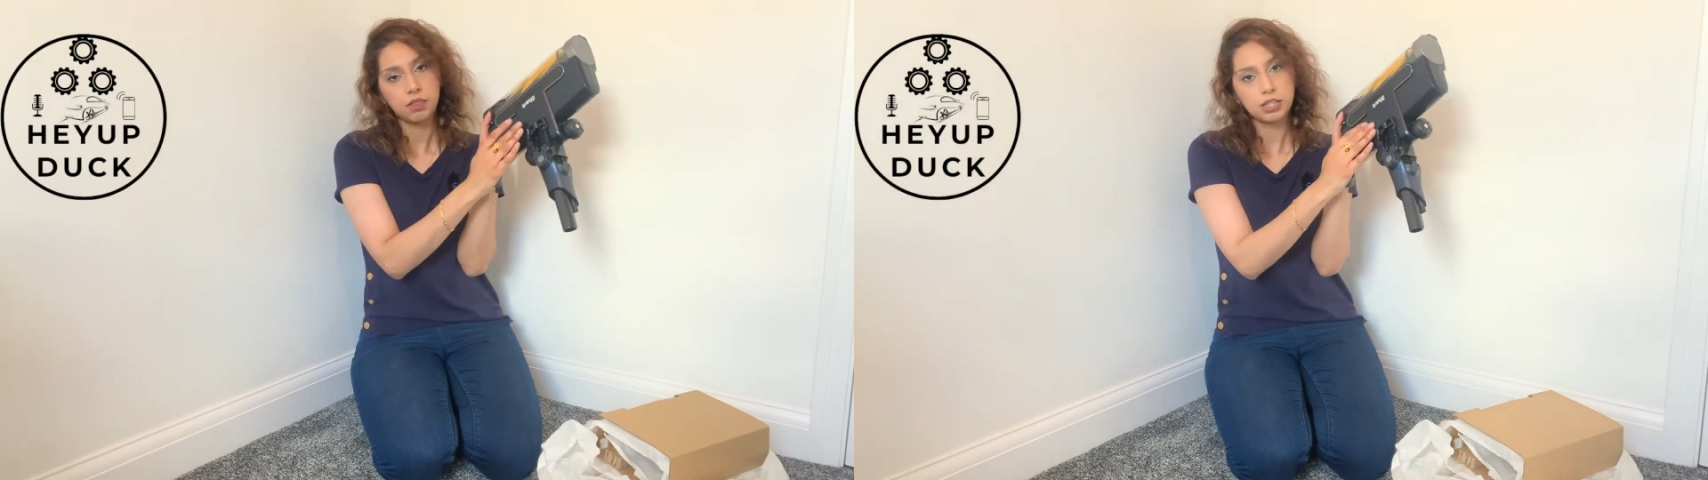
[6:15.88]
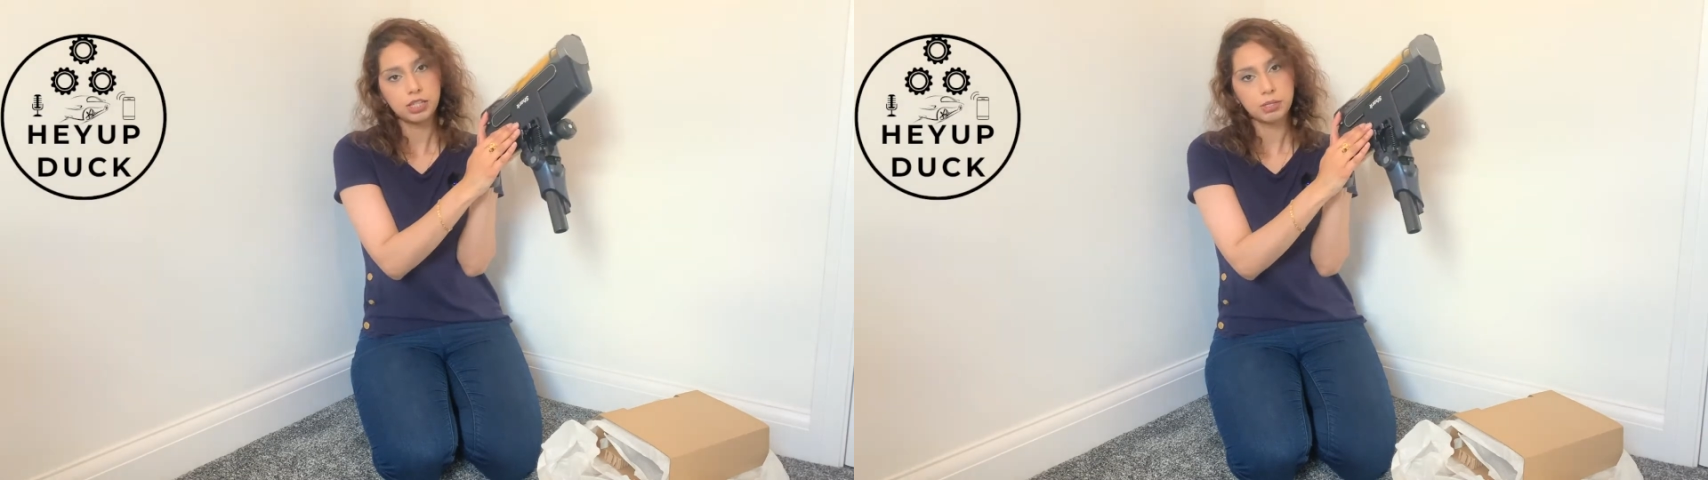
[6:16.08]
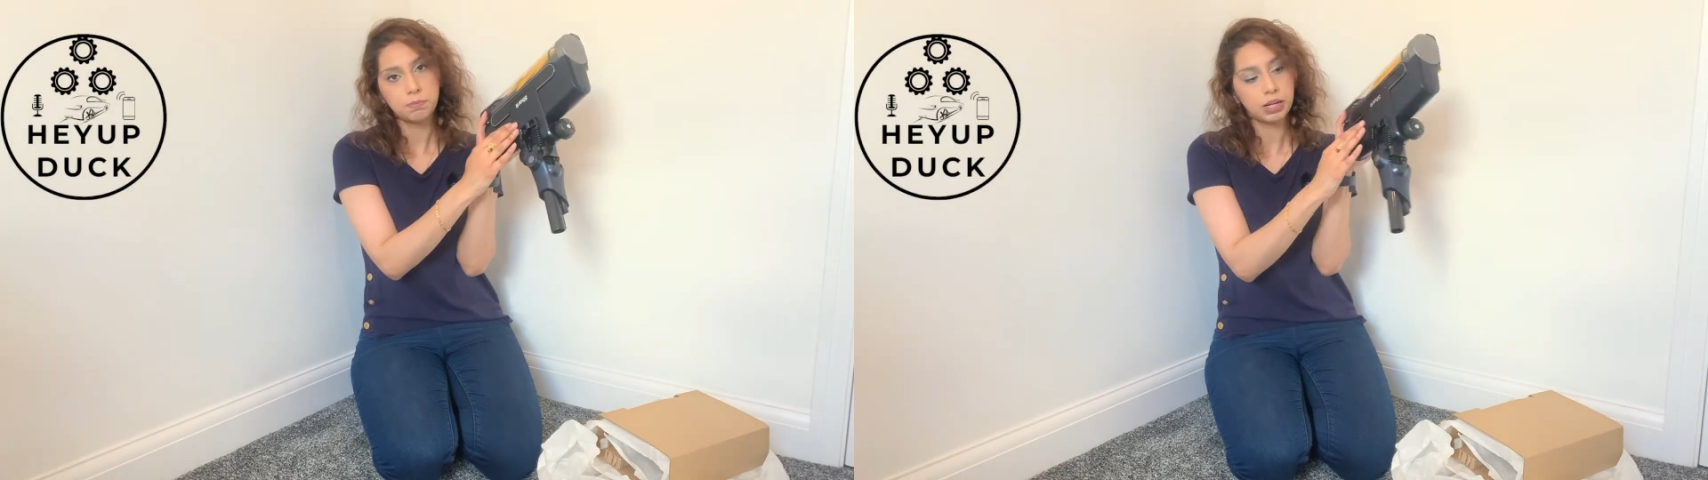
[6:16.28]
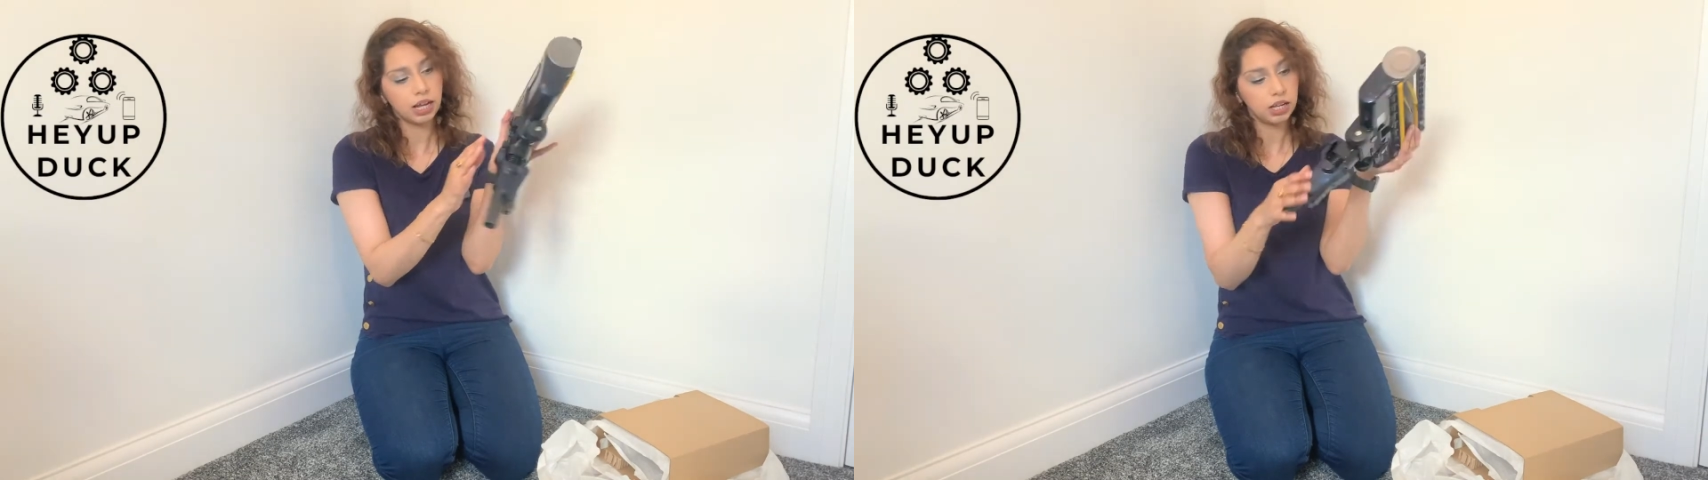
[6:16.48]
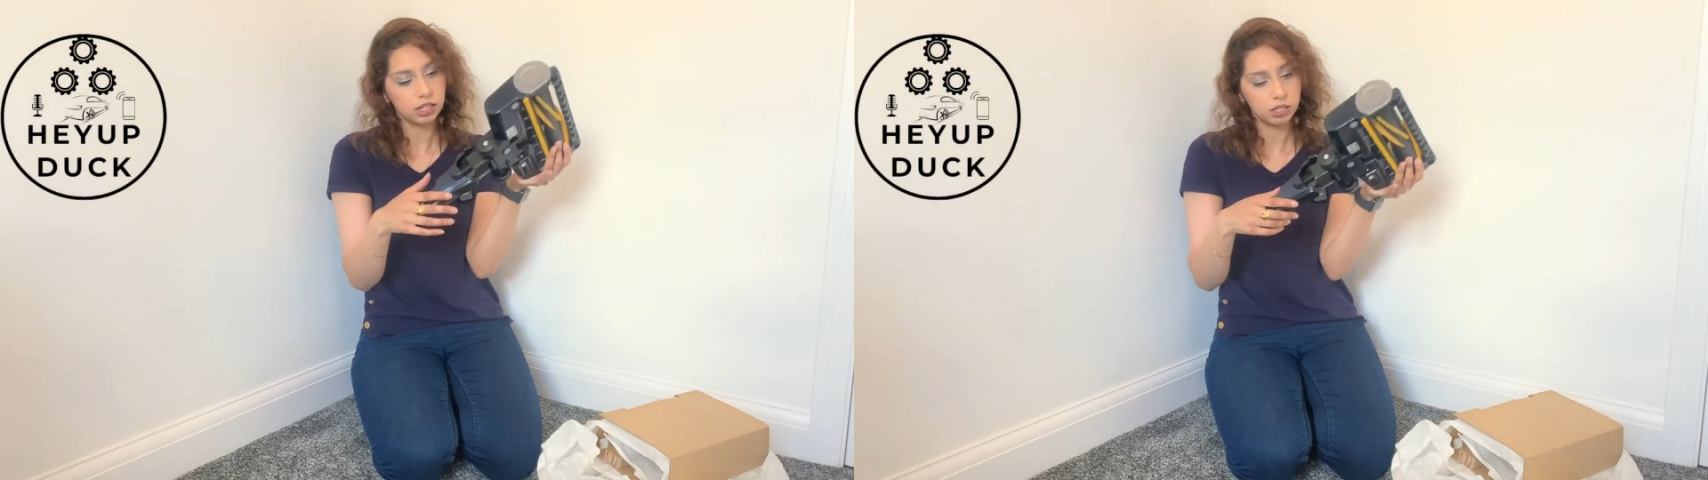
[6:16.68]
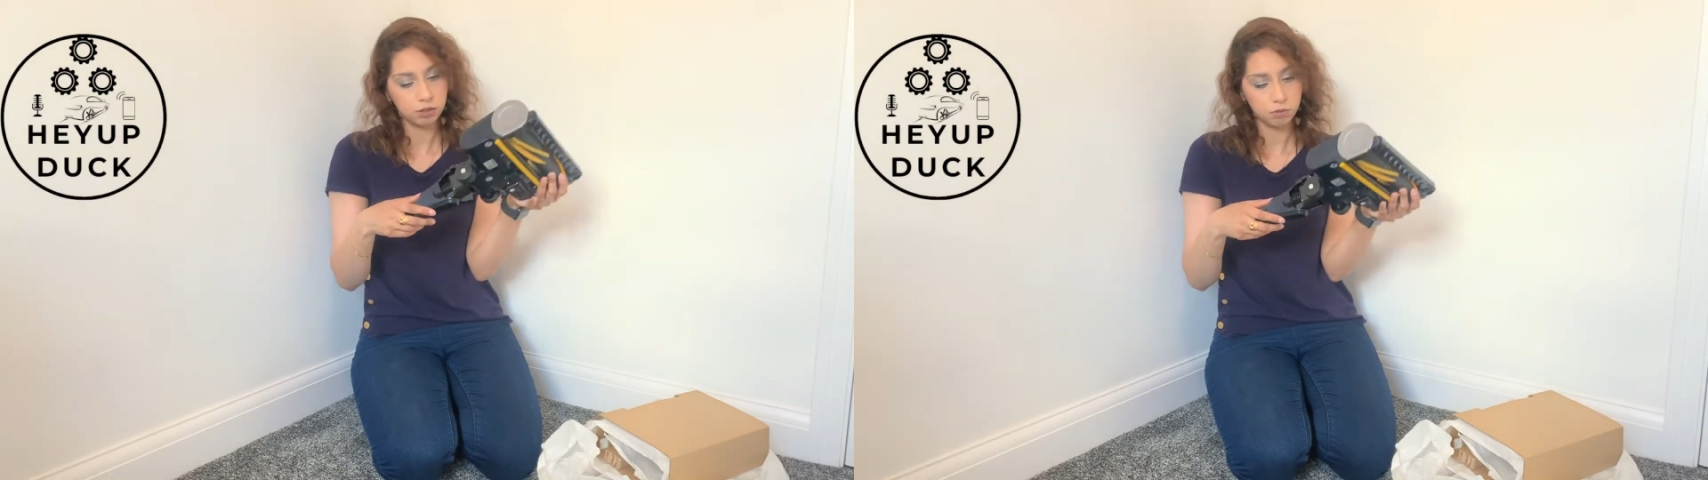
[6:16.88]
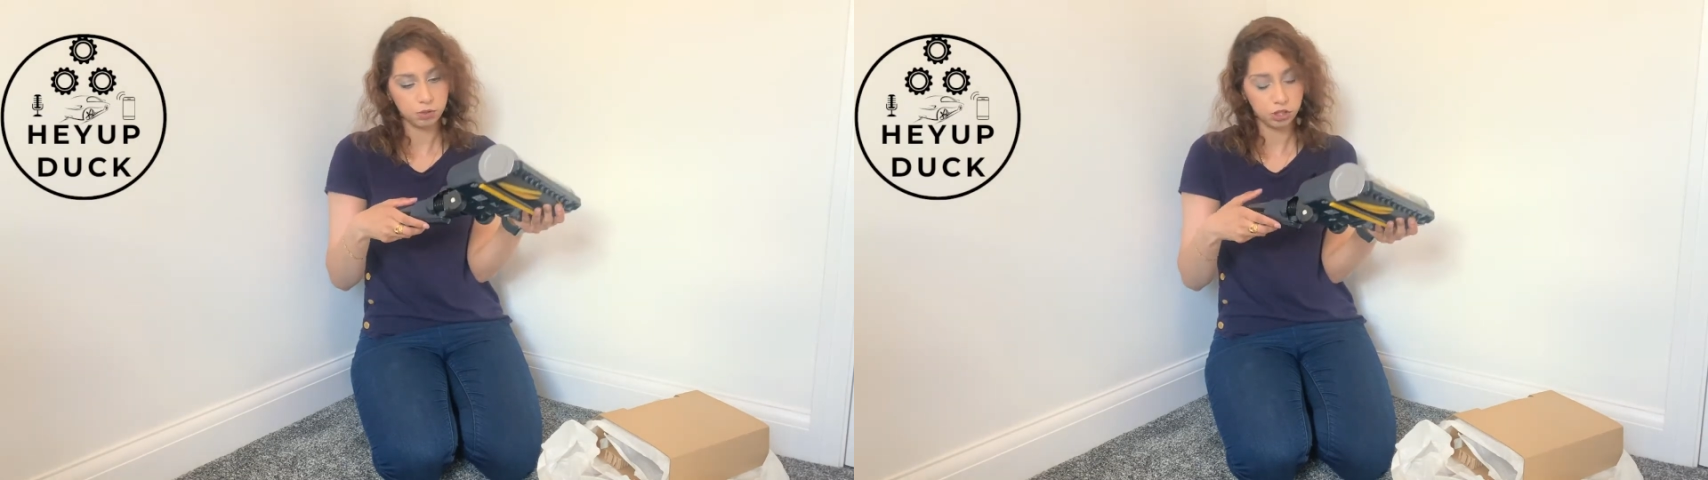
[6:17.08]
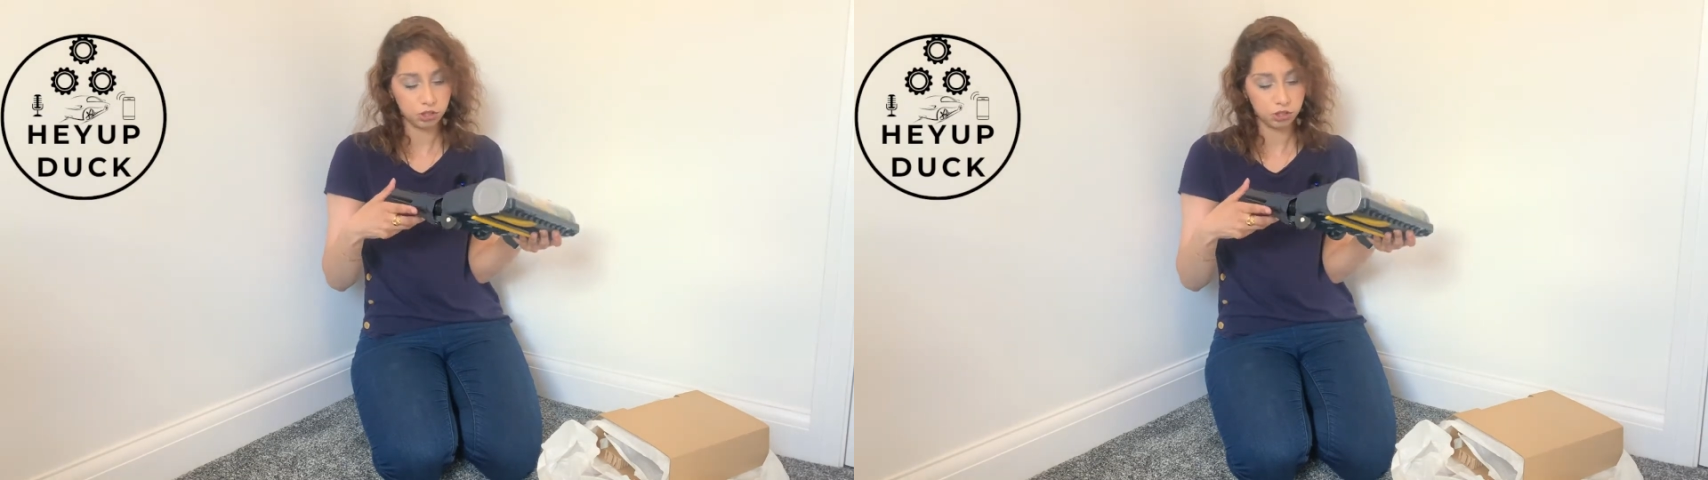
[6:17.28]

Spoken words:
this is black, which,